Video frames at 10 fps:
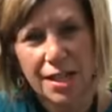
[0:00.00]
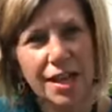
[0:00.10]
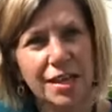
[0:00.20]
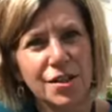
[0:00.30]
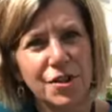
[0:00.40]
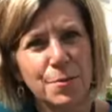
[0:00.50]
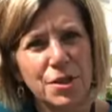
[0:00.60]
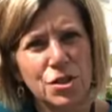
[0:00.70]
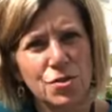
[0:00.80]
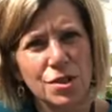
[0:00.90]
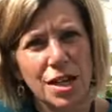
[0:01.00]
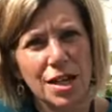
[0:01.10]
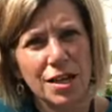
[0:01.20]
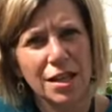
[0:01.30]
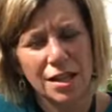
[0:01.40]
second agreement, don't
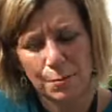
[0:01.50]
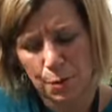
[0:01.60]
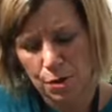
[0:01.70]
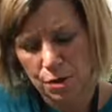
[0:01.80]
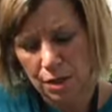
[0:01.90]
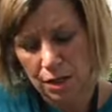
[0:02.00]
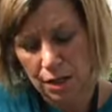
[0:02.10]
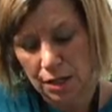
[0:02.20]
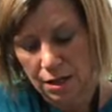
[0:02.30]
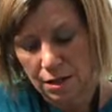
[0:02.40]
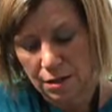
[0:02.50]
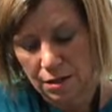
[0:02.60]
take anything personally.